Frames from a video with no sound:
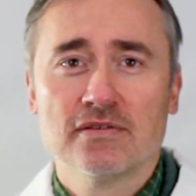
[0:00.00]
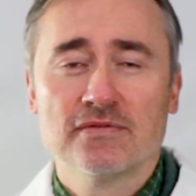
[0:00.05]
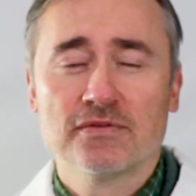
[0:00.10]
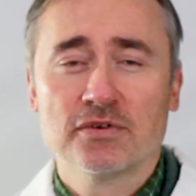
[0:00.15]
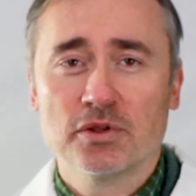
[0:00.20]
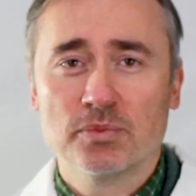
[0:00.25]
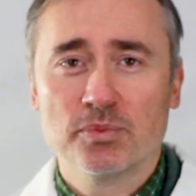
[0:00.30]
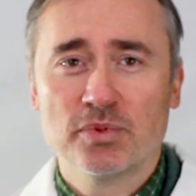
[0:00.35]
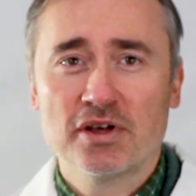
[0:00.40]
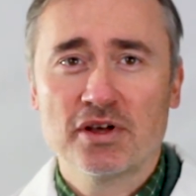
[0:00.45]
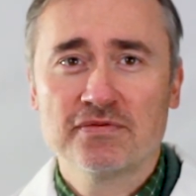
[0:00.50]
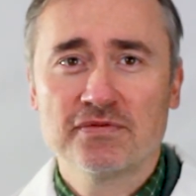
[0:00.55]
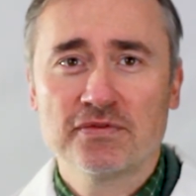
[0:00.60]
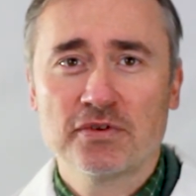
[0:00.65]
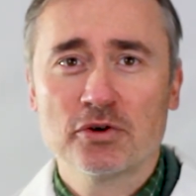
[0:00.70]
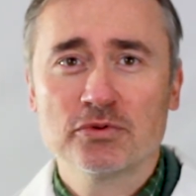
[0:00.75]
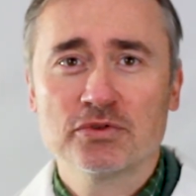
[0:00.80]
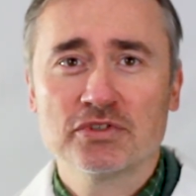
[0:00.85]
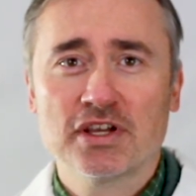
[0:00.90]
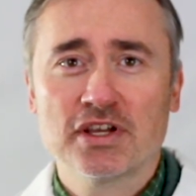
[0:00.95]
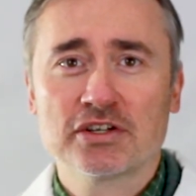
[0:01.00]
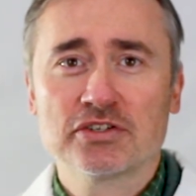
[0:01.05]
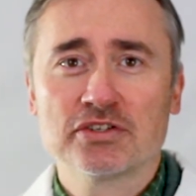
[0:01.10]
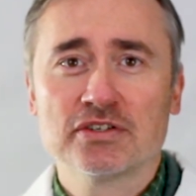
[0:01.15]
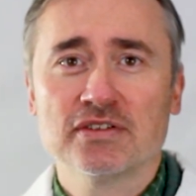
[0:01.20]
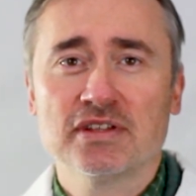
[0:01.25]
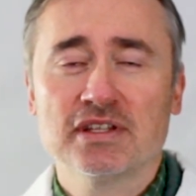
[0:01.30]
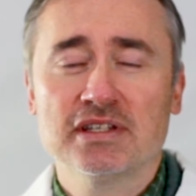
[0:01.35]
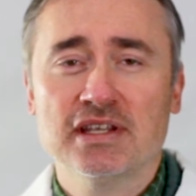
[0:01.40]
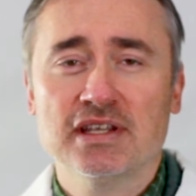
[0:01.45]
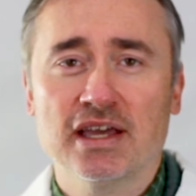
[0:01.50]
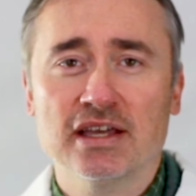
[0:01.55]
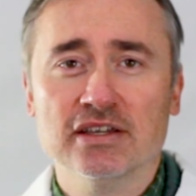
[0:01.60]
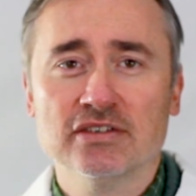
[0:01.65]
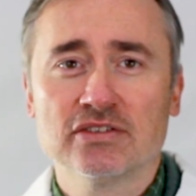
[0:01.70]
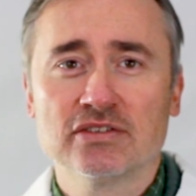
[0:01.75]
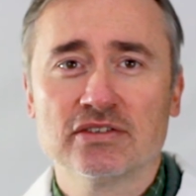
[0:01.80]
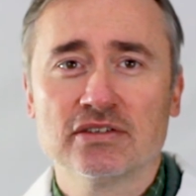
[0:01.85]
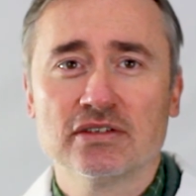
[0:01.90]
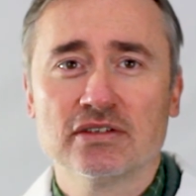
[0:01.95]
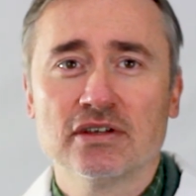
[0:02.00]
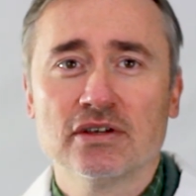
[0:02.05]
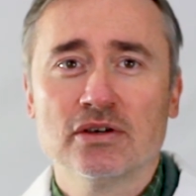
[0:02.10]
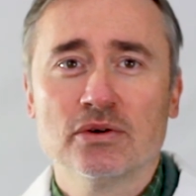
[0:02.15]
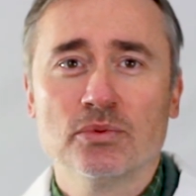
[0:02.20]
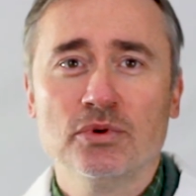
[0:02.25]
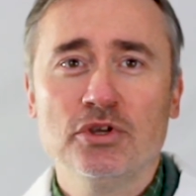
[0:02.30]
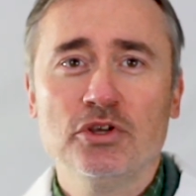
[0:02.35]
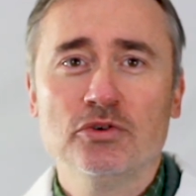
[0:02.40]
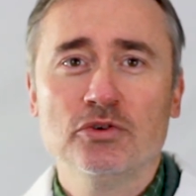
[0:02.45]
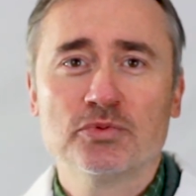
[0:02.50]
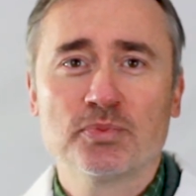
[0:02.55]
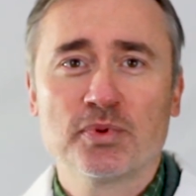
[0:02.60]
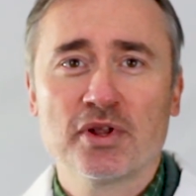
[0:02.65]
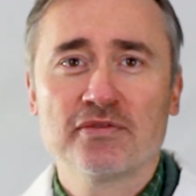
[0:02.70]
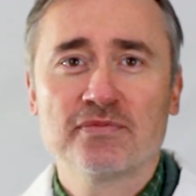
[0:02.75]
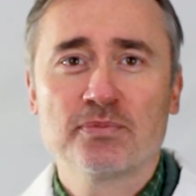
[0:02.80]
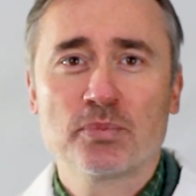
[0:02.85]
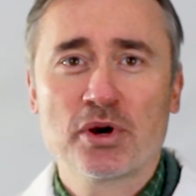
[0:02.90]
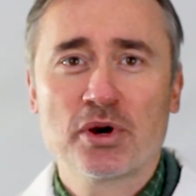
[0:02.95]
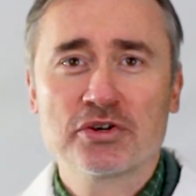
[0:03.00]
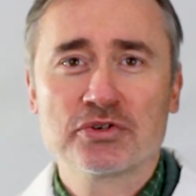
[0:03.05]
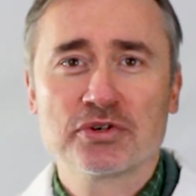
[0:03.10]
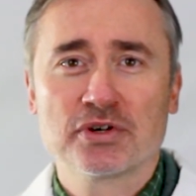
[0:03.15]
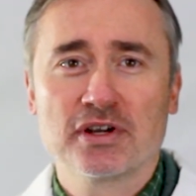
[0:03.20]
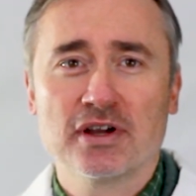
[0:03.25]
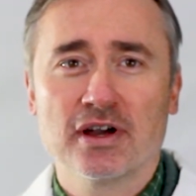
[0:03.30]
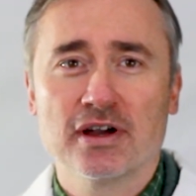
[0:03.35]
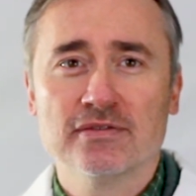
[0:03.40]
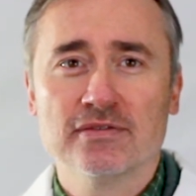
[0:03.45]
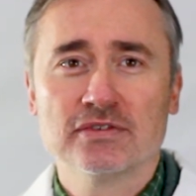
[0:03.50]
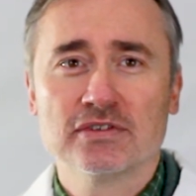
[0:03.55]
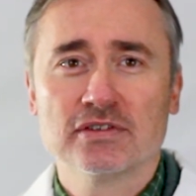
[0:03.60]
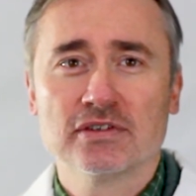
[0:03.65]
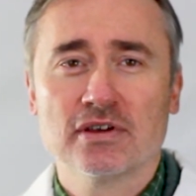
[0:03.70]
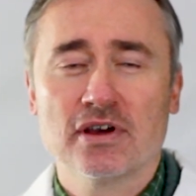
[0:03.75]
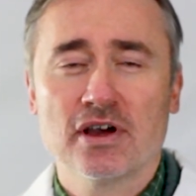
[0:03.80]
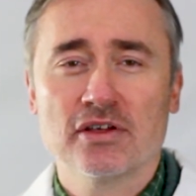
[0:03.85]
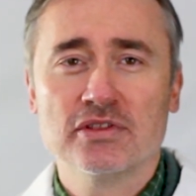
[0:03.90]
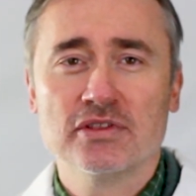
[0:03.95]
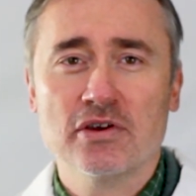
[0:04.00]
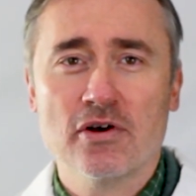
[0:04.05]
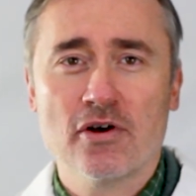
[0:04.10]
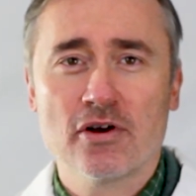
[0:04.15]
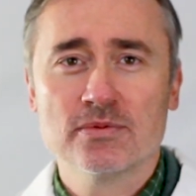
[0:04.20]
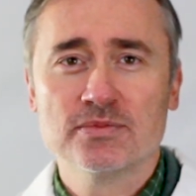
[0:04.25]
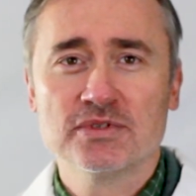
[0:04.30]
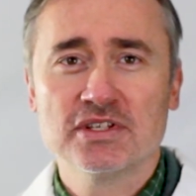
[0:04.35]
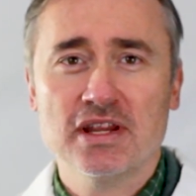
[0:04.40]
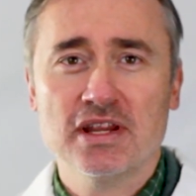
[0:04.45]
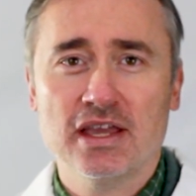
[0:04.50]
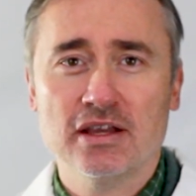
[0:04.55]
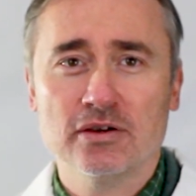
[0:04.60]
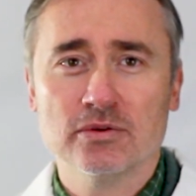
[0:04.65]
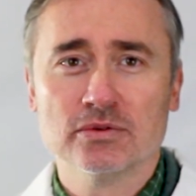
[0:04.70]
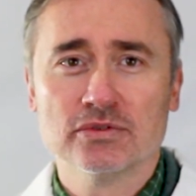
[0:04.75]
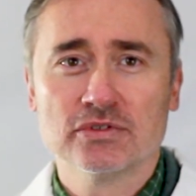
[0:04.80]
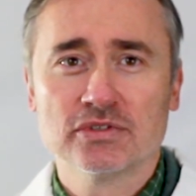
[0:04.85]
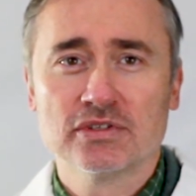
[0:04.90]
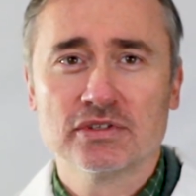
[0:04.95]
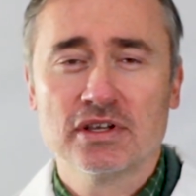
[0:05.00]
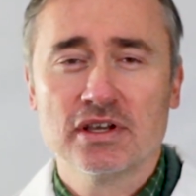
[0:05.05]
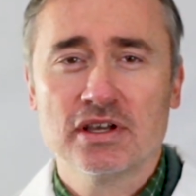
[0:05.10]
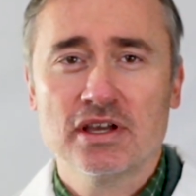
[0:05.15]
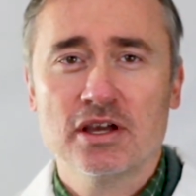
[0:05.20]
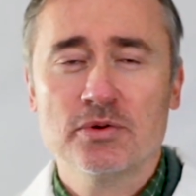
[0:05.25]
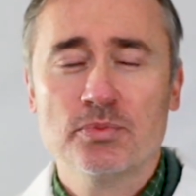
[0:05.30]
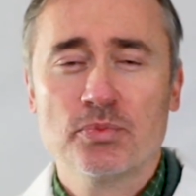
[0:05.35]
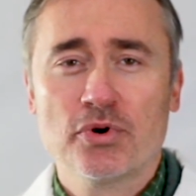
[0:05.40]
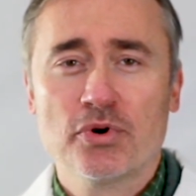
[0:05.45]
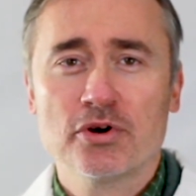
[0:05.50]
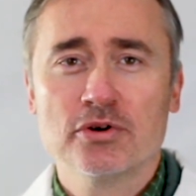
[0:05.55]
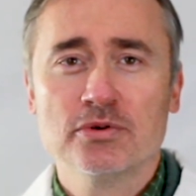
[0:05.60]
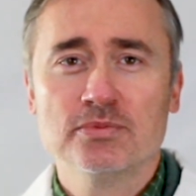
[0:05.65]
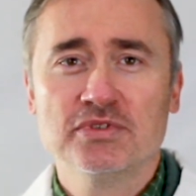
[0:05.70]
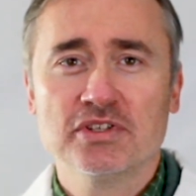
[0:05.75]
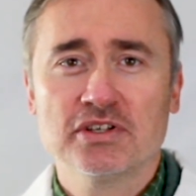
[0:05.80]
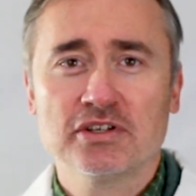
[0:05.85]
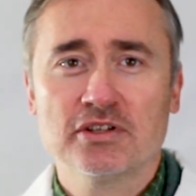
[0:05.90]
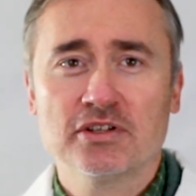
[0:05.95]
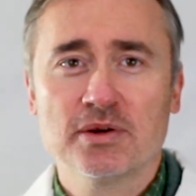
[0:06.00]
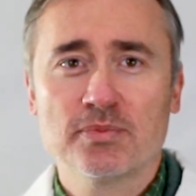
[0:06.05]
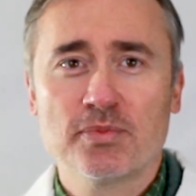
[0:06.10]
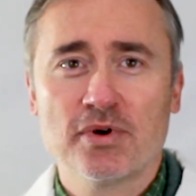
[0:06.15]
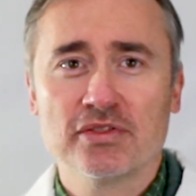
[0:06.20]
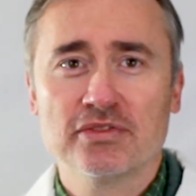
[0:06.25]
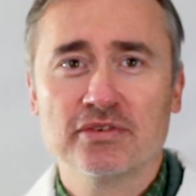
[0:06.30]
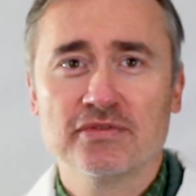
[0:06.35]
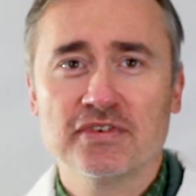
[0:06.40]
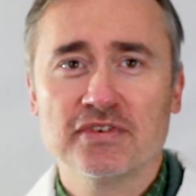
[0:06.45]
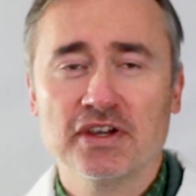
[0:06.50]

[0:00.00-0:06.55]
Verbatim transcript: For the blood flow section of the test, we use blood pressure cuffs on the arms and ankles and probes that clip on the